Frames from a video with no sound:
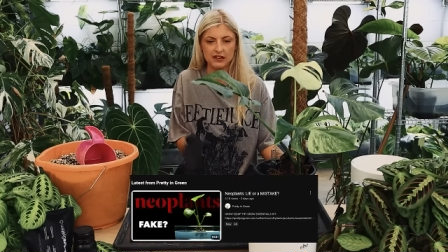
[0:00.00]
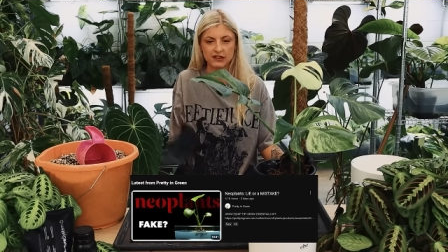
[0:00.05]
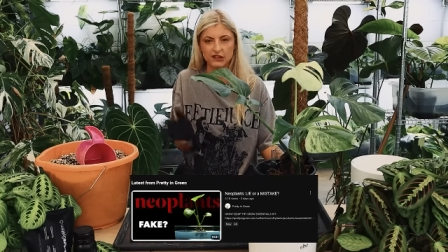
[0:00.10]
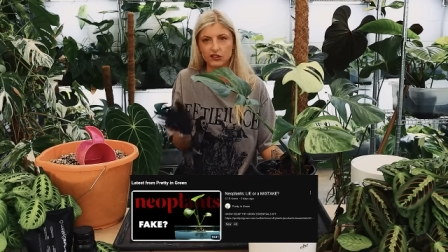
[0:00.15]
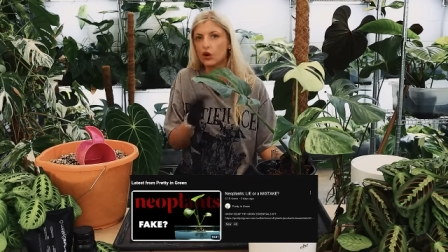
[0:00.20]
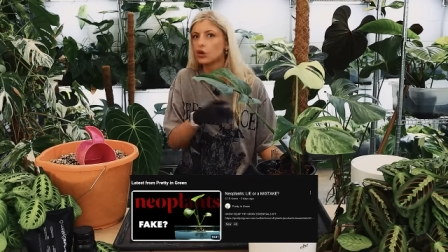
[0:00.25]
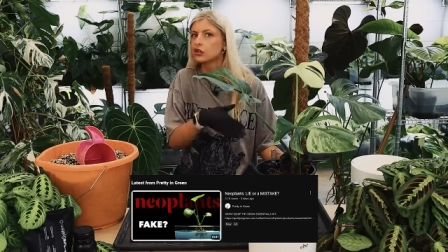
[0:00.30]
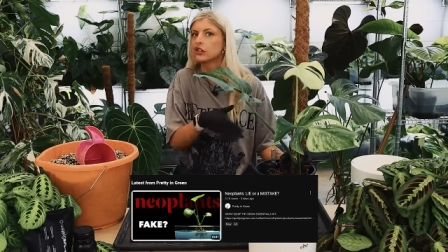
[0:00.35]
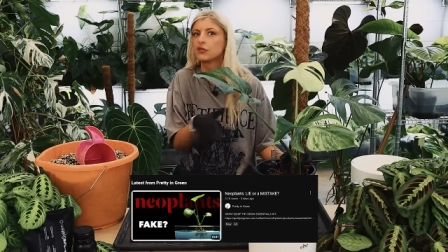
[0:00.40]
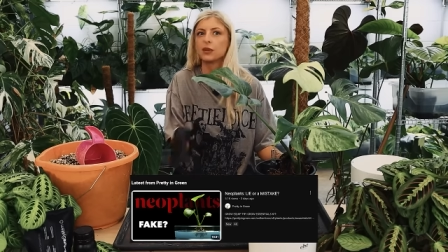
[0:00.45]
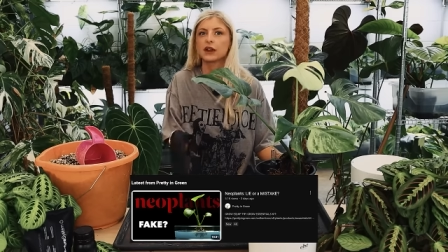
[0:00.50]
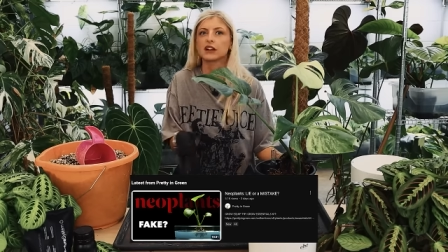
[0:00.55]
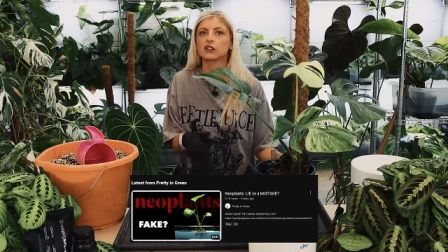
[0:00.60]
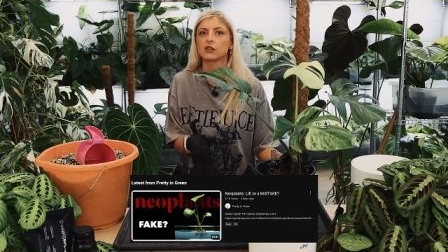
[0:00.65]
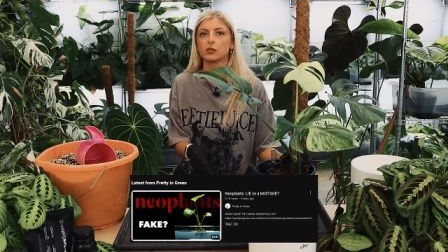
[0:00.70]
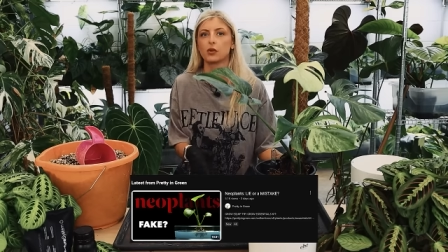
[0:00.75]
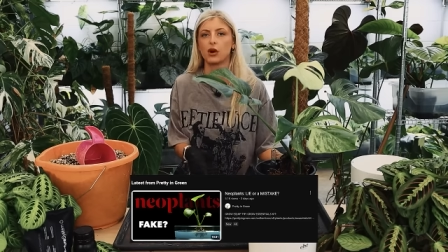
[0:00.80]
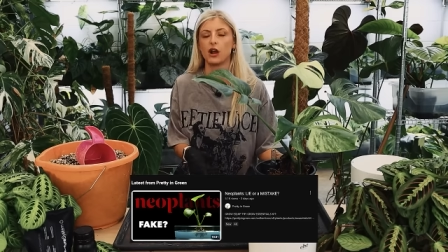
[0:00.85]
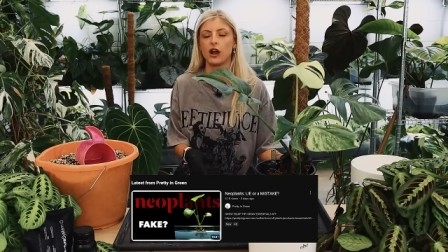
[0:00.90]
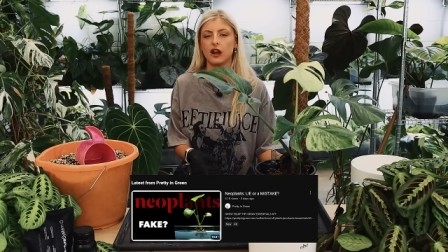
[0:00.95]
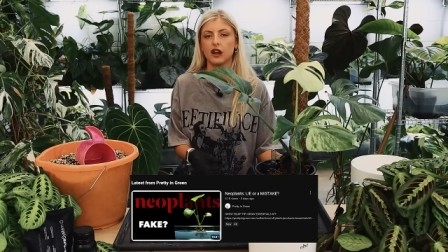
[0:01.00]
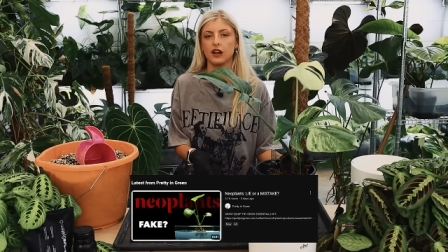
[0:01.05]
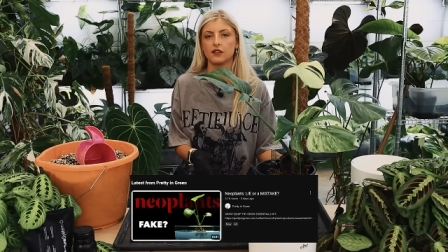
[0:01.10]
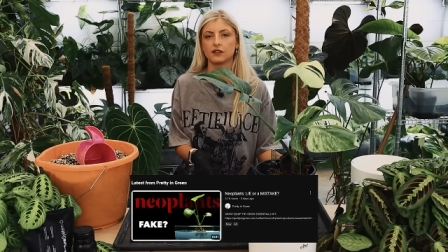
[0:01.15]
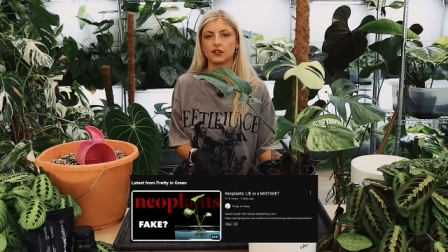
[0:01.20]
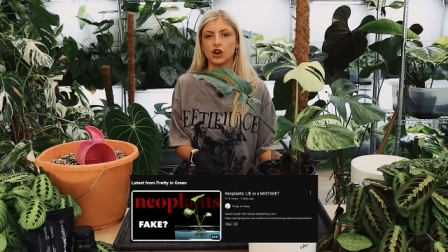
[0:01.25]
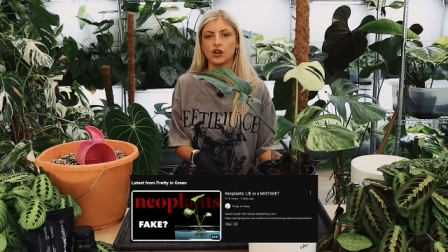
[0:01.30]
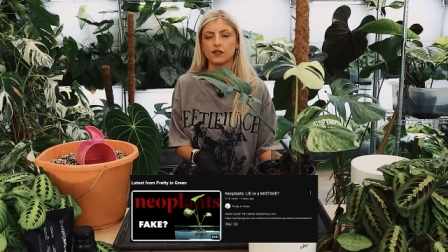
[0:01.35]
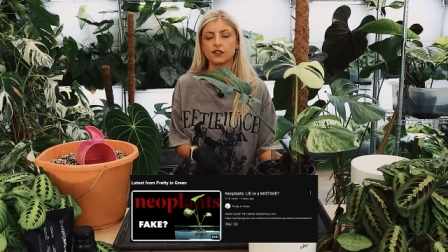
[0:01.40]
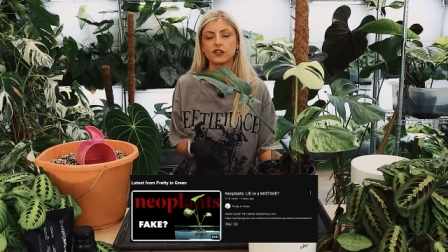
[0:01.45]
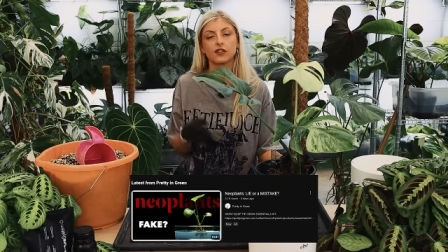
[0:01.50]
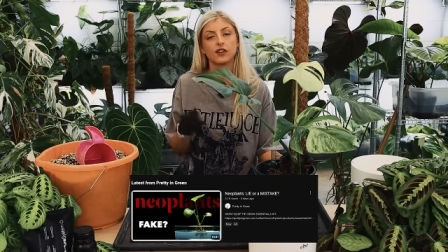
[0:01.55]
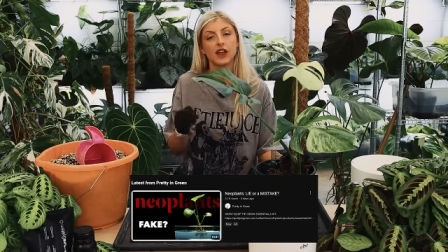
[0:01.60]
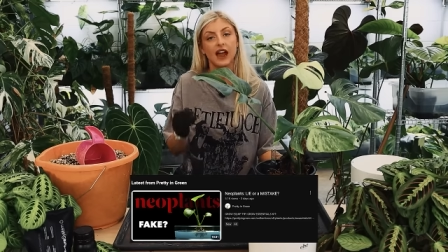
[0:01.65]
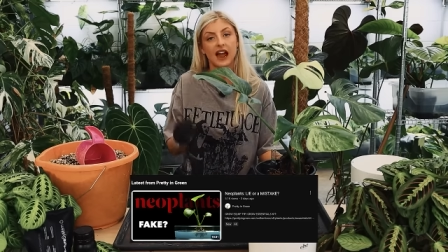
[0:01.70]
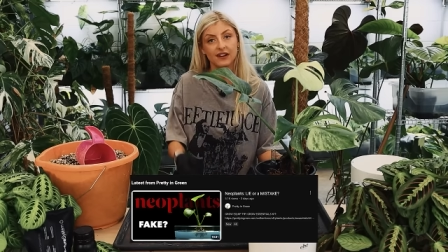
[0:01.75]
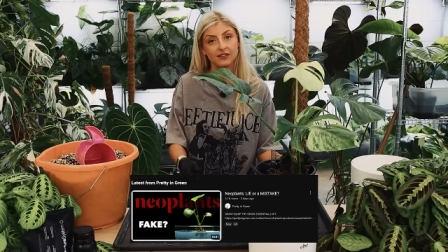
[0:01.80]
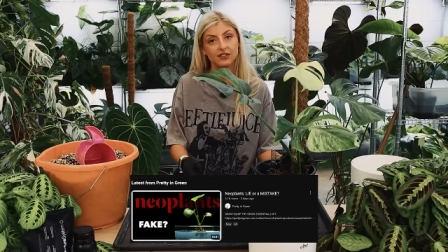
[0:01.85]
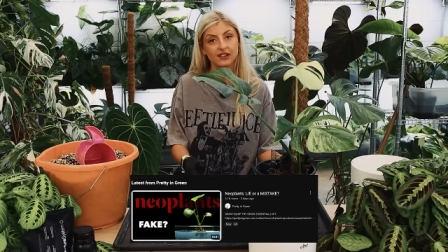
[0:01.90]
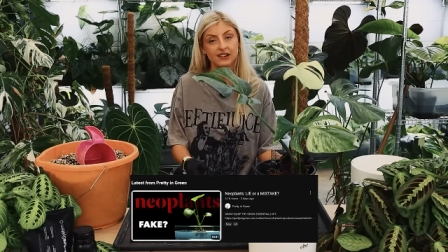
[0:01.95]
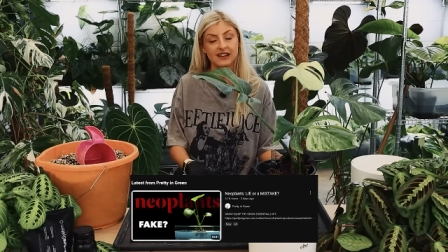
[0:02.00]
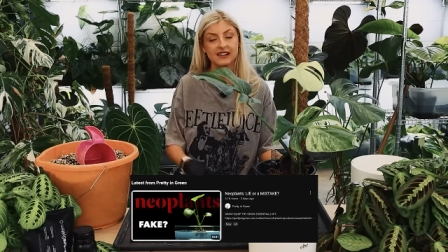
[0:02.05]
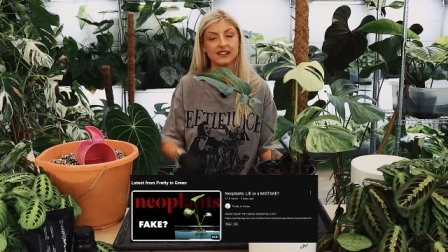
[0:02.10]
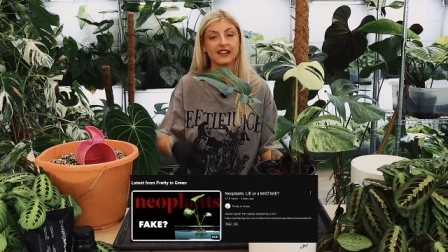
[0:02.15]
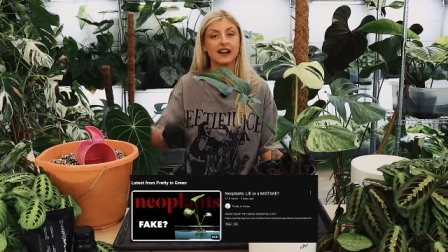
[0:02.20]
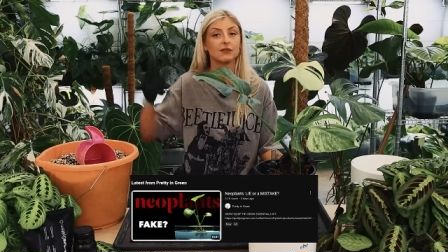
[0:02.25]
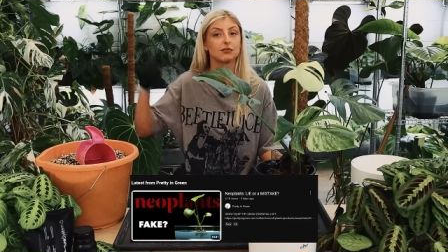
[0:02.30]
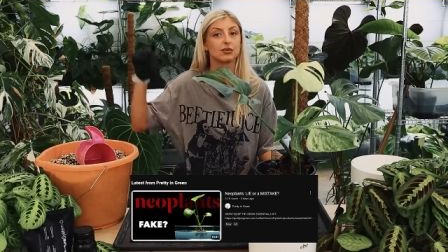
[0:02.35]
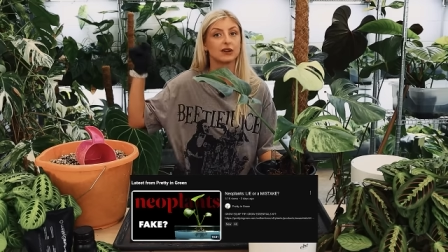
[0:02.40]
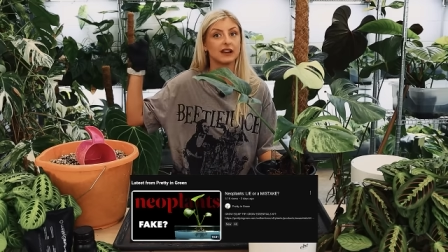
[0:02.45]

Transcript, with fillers: He sort of picked up where I left off. So if you haven't seen that,